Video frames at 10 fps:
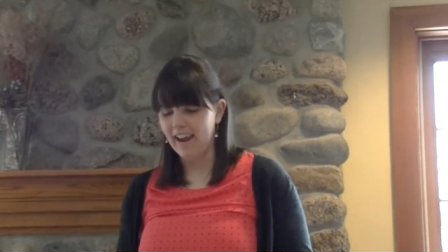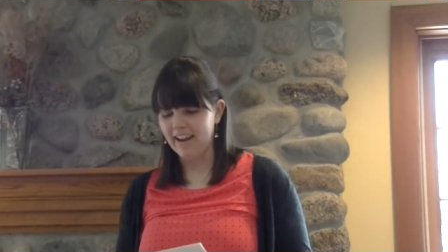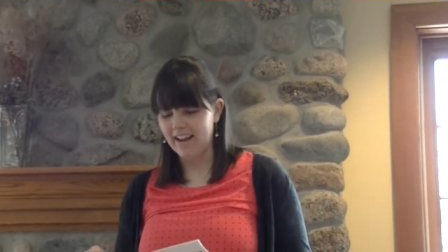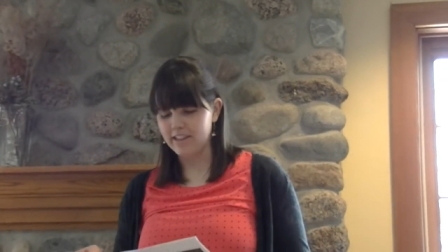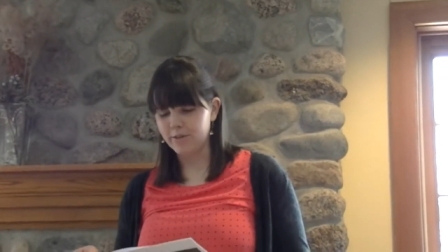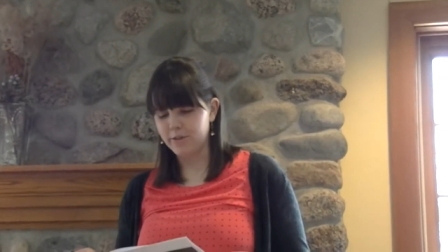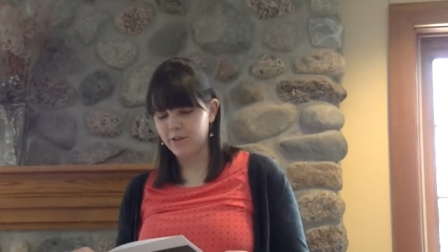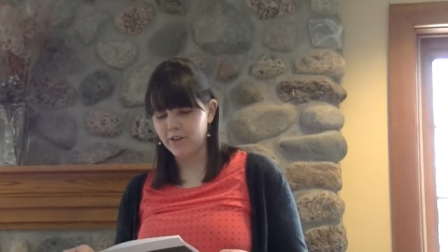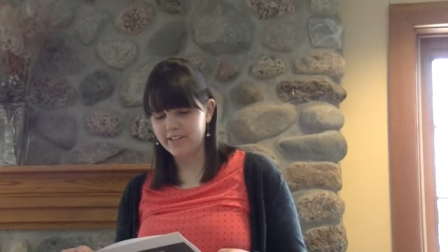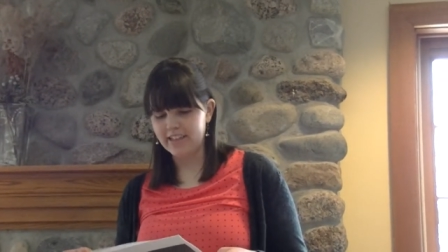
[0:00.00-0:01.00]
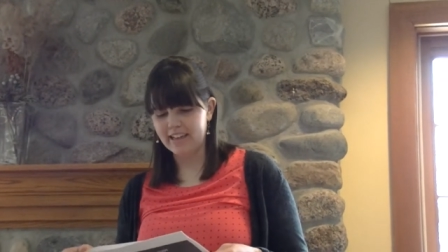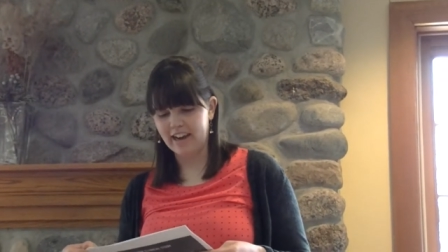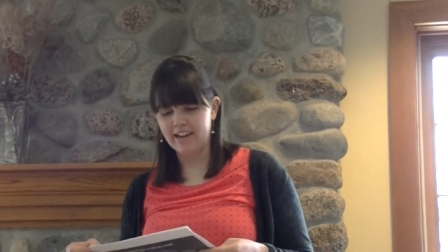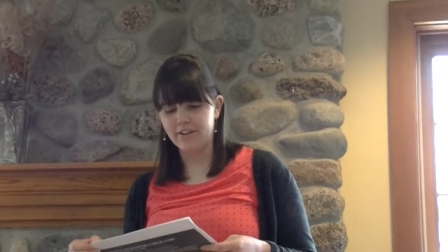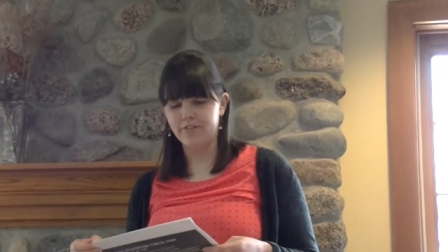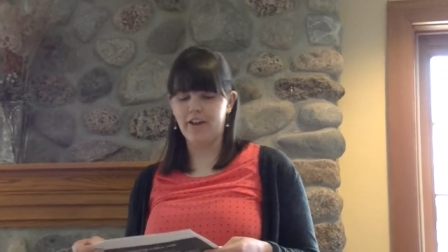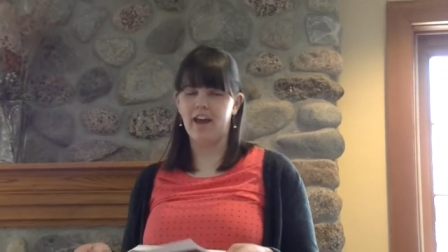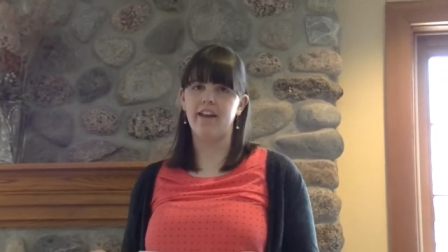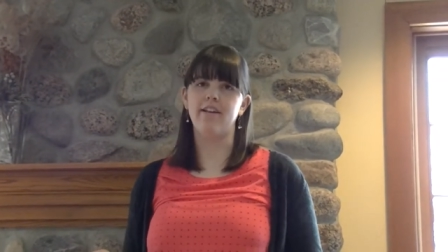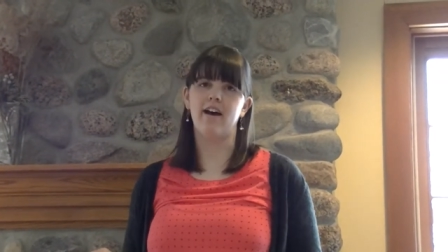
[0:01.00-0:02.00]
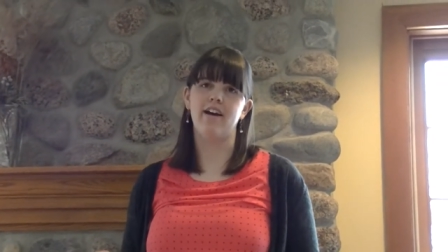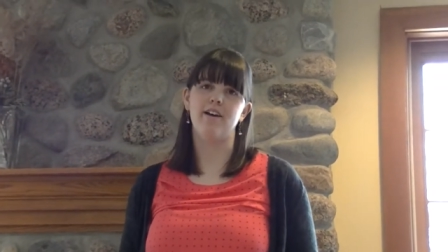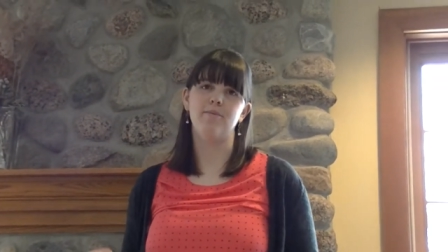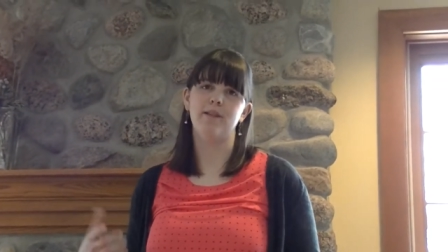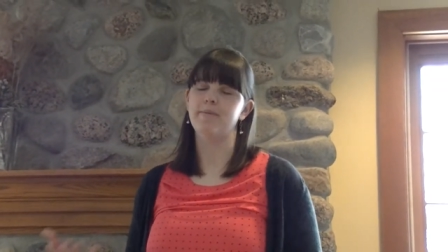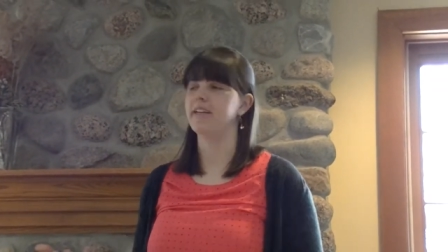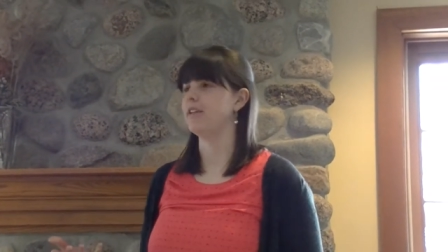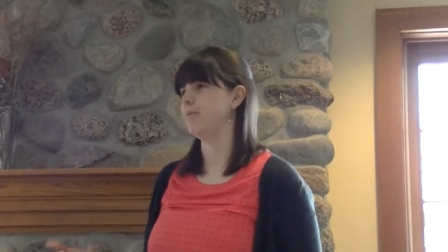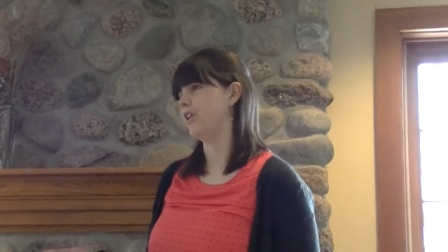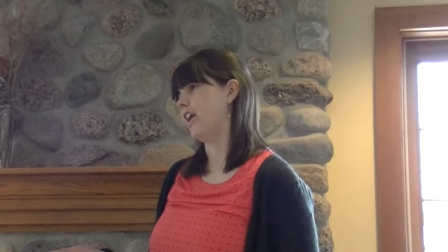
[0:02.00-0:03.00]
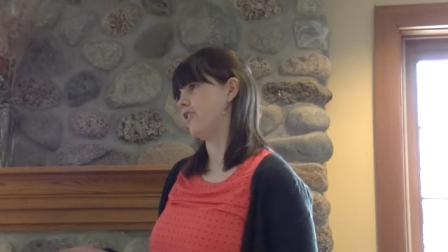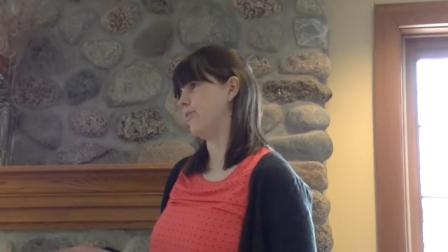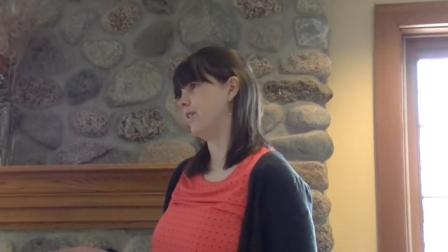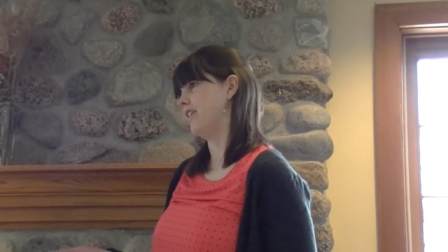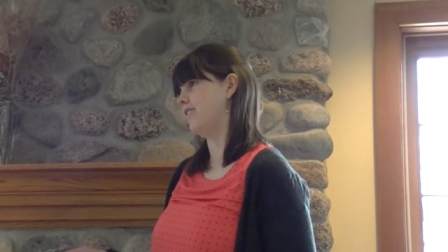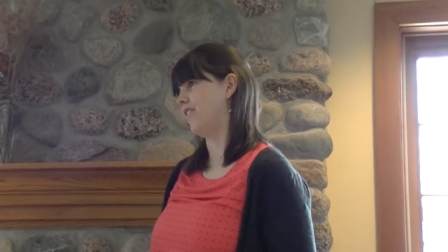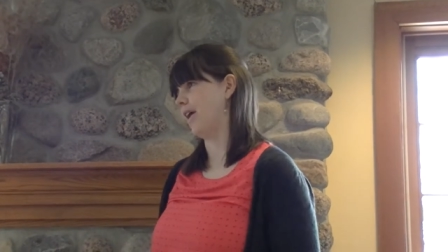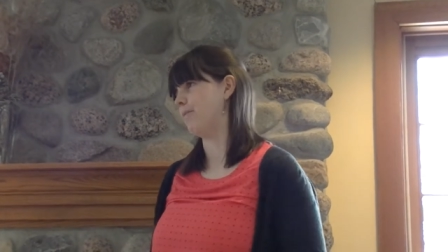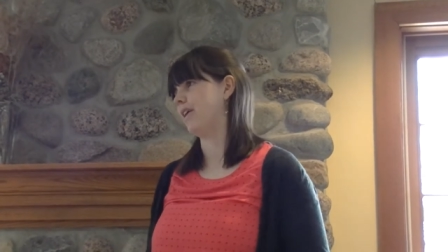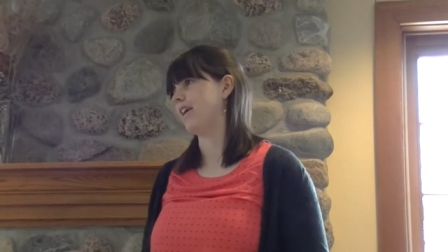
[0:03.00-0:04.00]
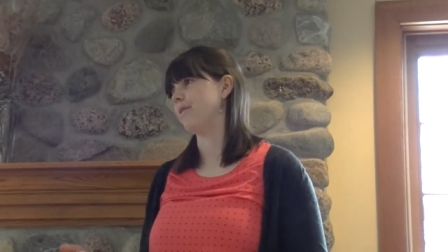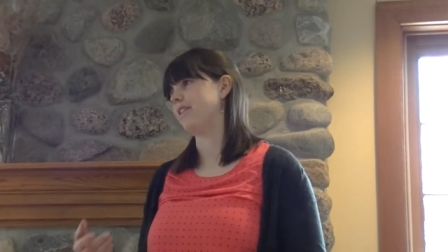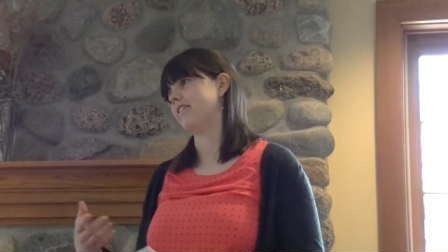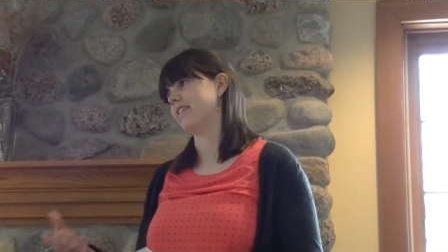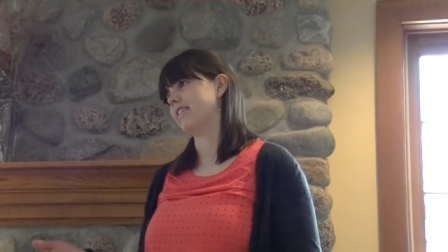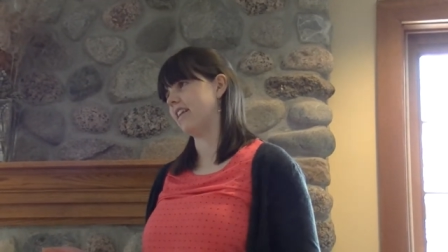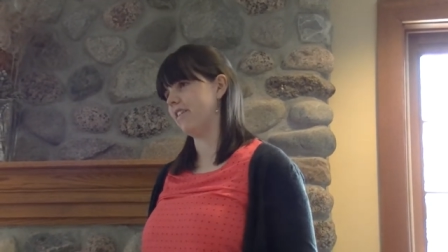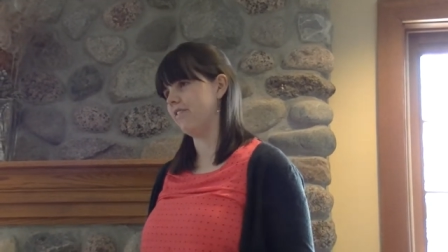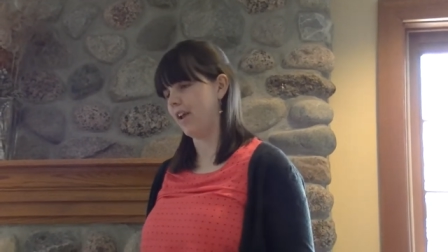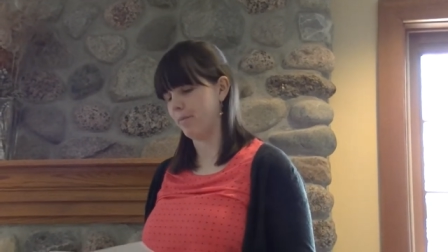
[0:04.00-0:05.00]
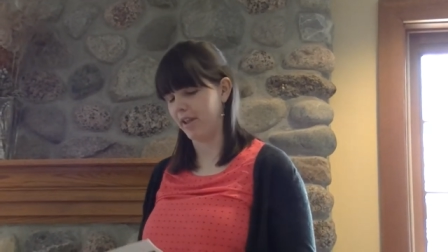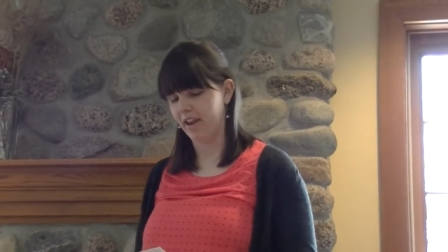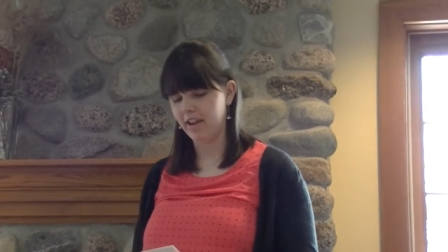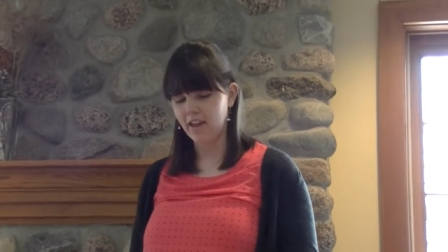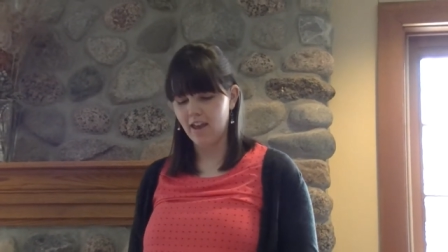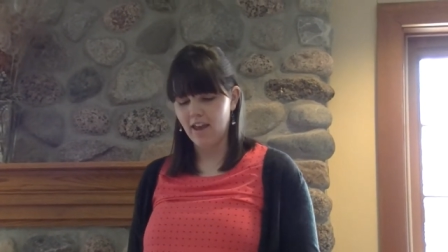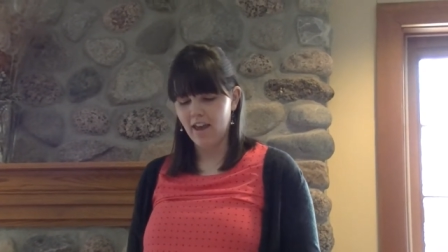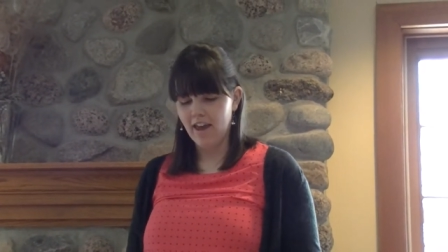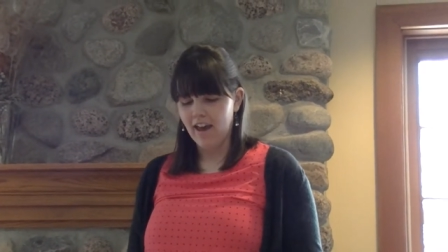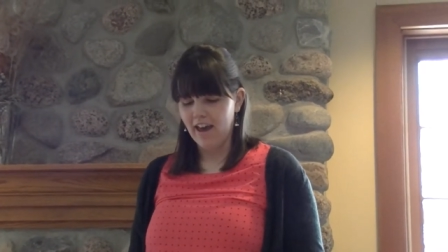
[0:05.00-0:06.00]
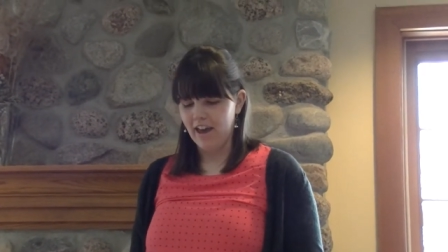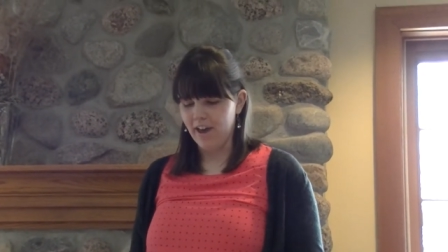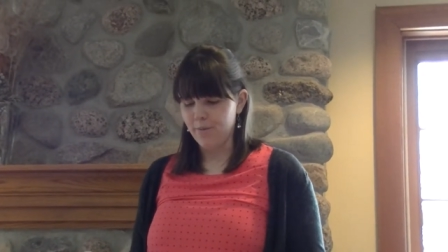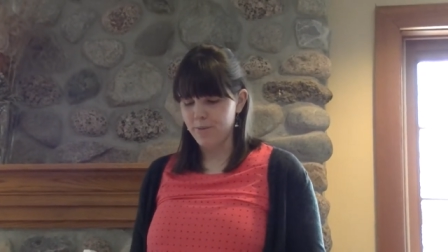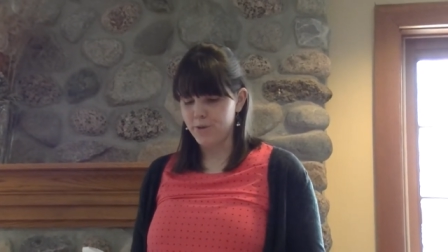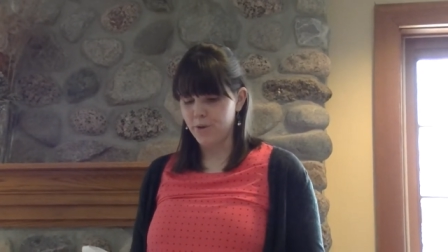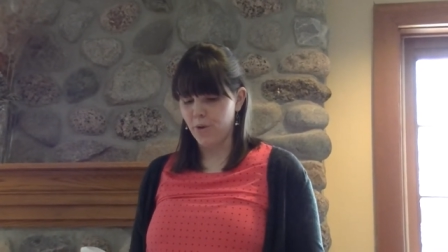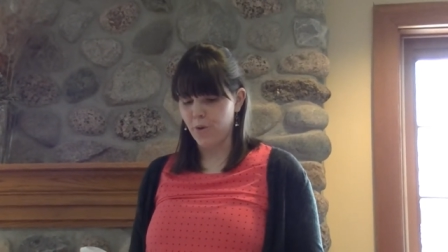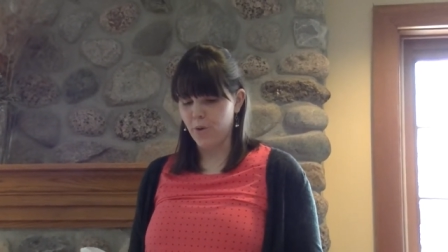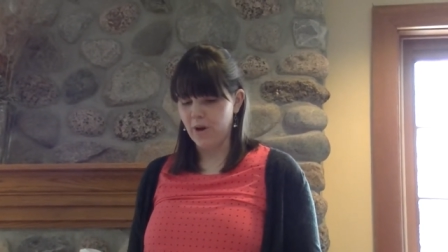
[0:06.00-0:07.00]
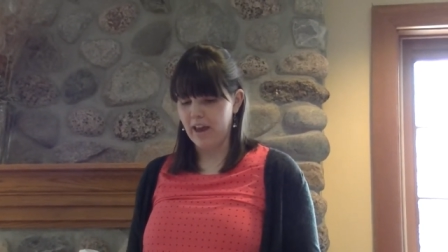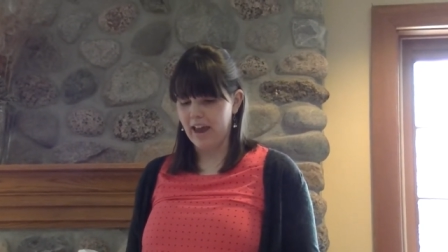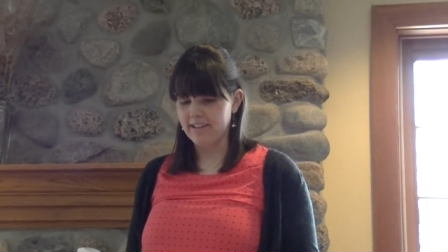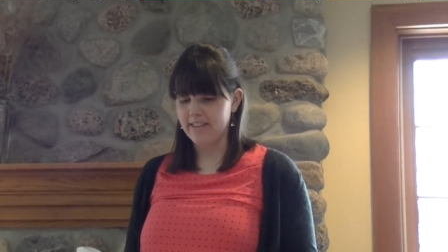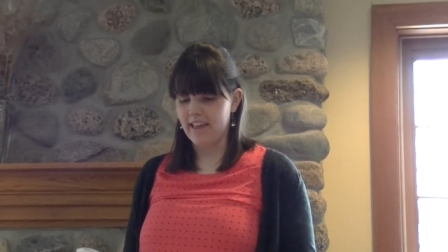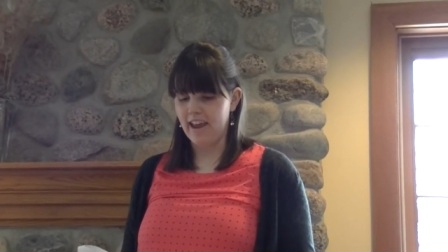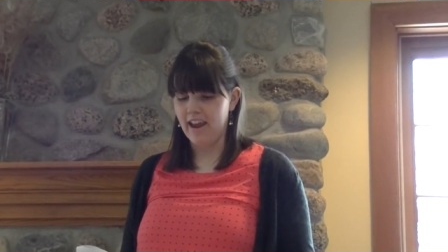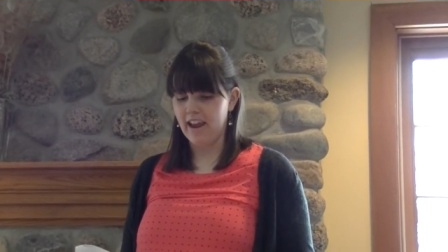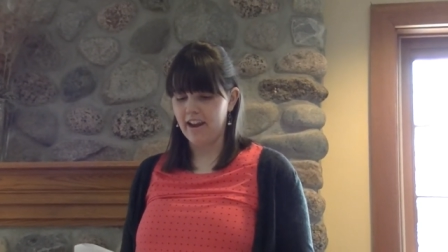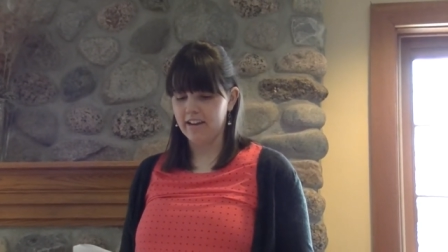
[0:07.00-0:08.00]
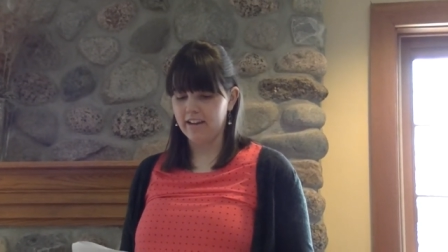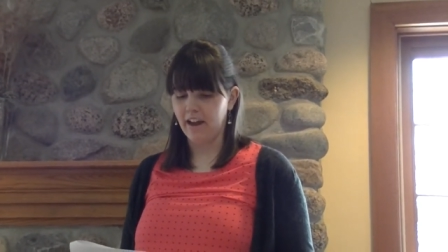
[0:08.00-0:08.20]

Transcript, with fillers: And as a result, he kind of had um, limited communication with his family, with his extended family. Um, so as they